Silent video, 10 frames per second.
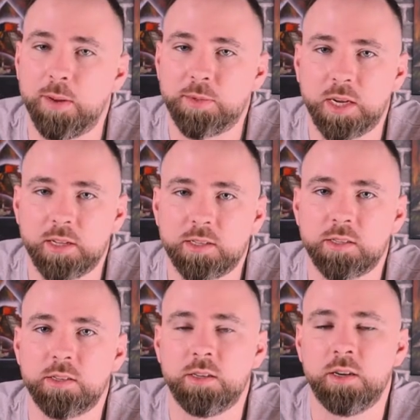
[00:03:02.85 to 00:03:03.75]

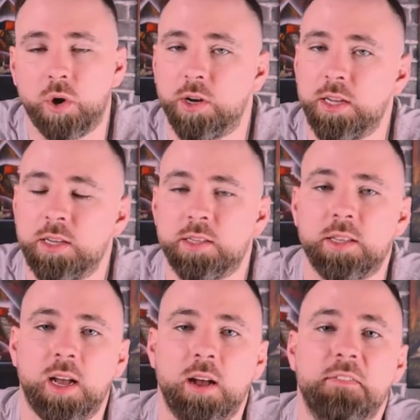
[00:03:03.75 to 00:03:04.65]
websites, or at
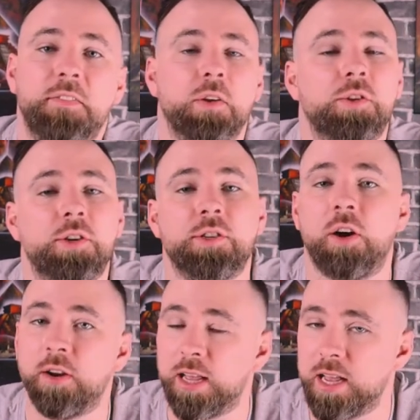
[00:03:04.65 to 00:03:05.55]
least the filters
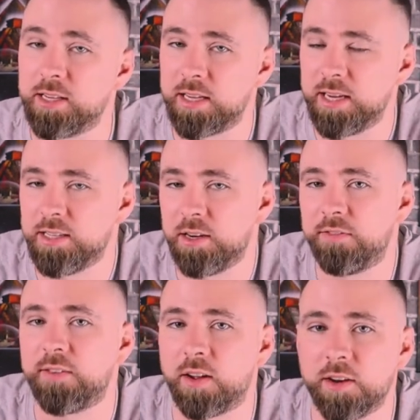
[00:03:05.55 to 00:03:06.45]
aren't as easy to
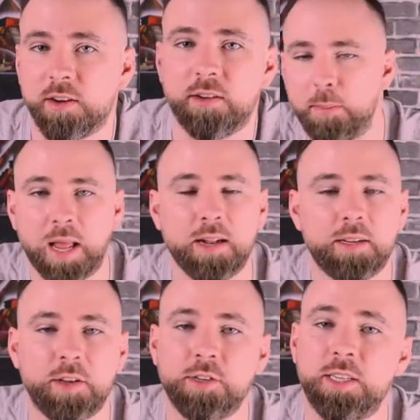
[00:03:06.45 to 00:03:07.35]
find. I
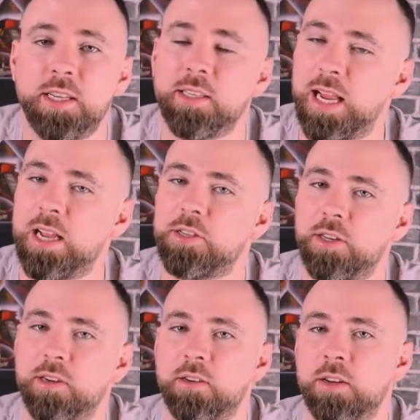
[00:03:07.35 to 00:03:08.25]
planted their seeds last
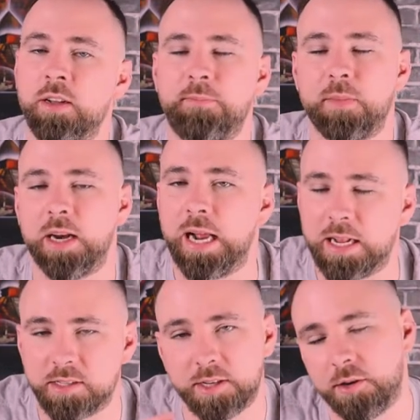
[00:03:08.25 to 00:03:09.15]
year and I
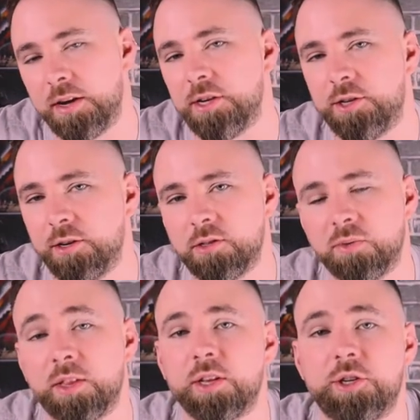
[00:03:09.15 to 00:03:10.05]
had zero issues
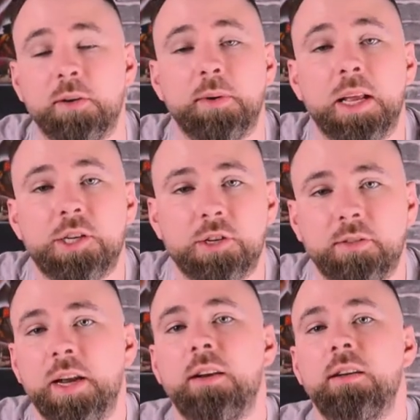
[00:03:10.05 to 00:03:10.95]
with the germination
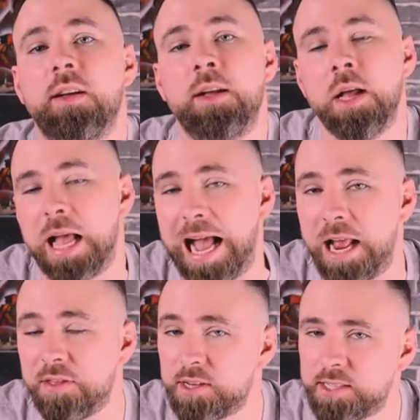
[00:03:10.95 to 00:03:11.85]
rate,
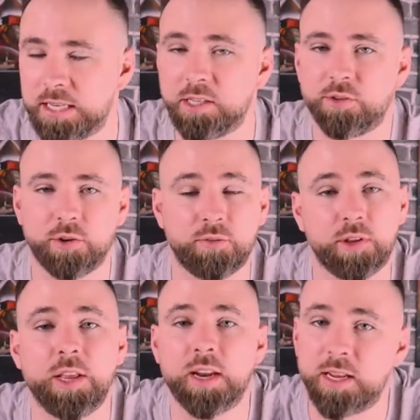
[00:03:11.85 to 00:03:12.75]
and the seeds grew
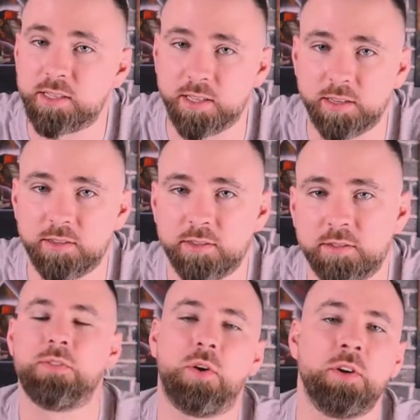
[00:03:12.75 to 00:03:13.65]
really nicely.
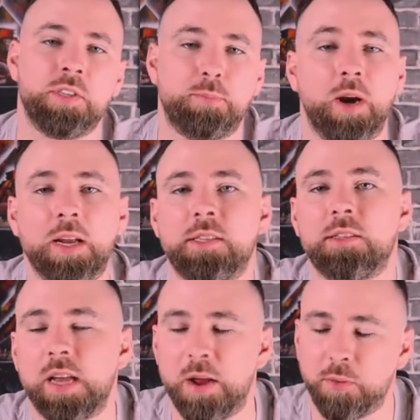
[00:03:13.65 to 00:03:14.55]
As far as the
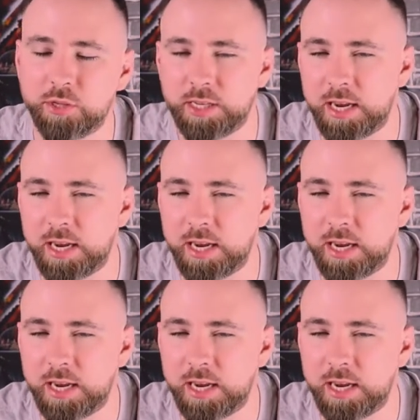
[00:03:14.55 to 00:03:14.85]
price, I will